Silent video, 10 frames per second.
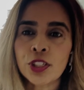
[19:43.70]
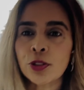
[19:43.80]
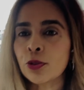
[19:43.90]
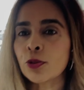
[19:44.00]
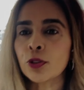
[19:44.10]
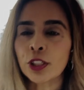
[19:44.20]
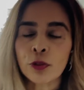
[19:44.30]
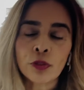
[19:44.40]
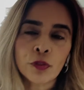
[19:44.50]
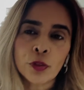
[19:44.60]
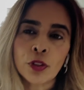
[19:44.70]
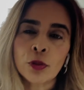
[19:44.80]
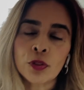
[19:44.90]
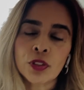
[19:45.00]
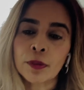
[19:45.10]
to, review
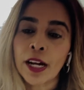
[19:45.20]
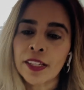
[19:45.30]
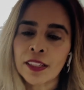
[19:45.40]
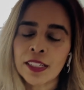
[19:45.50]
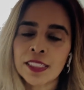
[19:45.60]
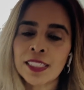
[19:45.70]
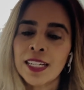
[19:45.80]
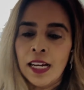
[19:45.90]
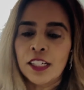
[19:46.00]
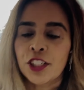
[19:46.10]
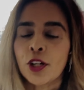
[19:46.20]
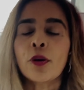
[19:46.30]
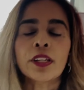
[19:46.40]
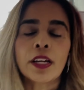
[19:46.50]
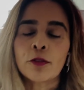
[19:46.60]
those guidelines and
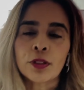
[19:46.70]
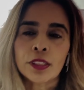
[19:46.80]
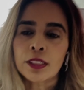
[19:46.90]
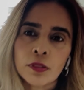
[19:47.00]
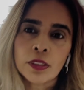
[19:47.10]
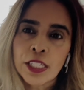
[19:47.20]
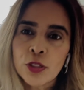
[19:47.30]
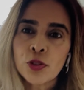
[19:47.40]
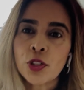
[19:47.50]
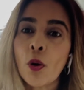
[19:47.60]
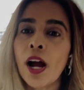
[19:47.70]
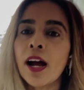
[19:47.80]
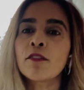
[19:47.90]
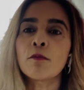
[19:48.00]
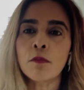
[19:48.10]
showing that really lasers don't
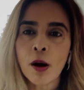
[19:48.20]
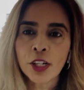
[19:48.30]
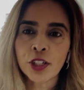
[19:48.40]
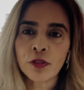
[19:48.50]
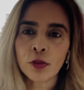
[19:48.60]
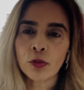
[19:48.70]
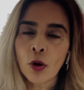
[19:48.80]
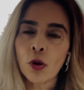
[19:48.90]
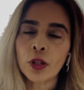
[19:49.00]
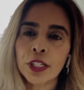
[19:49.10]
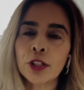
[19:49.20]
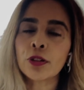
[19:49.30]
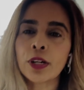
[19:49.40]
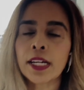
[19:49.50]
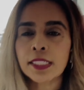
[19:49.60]
have much of a role
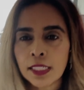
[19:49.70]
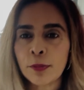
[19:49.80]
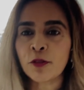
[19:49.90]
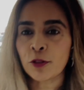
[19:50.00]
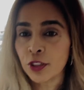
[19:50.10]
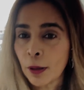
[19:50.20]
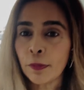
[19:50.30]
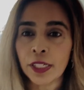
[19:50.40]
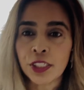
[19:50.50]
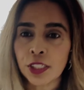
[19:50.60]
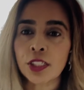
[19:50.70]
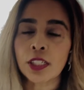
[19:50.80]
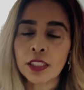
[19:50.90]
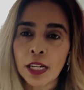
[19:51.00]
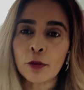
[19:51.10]
here, except for some patients
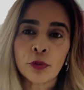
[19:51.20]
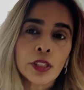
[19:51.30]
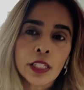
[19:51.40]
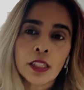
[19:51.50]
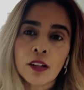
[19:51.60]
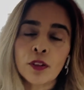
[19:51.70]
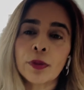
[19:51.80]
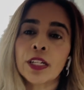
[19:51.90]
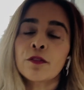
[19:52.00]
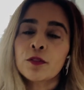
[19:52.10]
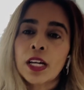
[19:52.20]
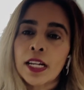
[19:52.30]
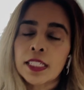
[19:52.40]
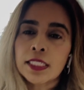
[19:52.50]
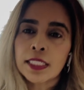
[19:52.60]
that really love them. And if
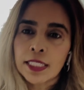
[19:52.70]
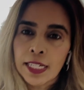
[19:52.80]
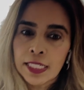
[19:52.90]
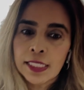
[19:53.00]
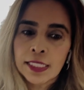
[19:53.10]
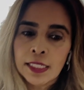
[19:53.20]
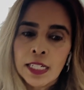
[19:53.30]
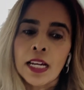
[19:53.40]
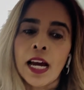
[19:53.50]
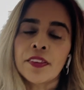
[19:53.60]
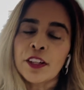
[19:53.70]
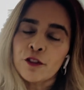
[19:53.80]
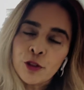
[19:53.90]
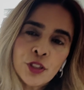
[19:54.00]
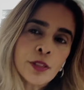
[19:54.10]
that is the case, and they've
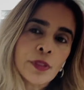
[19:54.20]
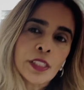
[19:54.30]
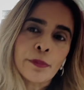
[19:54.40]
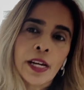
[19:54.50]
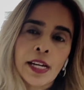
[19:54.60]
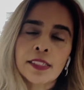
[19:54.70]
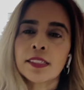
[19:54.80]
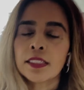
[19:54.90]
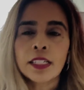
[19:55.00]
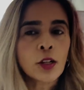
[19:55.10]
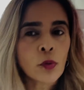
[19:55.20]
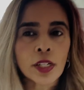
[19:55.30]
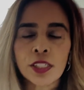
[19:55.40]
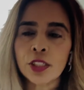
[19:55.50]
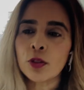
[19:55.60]
used them in the past, and they don't want
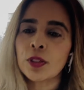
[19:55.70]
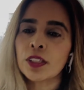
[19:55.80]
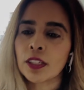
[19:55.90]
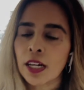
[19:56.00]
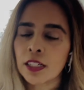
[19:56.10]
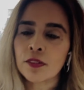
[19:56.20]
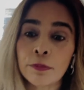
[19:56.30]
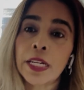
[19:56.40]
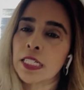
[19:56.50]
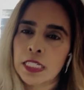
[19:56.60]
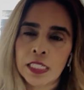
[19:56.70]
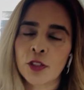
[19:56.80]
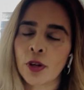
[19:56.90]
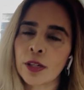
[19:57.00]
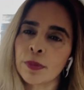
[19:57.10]
to deal with a lot of maintenance,
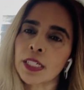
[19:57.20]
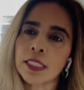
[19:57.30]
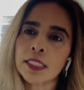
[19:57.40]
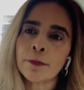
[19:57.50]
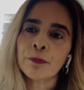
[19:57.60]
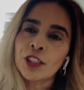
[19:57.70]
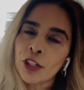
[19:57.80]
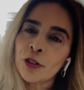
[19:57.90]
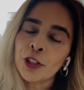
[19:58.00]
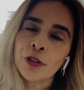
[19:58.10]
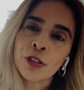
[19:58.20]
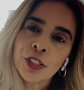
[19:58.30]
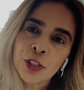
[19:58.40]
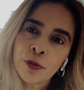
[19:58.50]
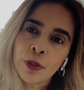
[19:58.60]
right? Because genital urinary
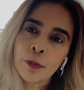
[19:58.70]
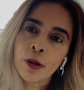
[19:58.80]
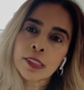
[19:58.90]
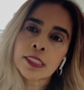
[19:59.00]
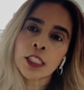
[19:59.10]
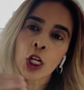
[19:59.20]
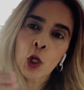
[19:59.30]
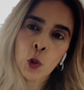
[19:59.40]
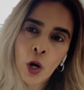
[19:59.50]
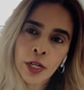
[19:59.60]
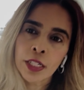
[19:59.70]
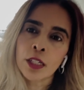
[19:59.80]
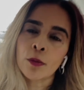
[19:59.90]
syndrome menopause is a chronic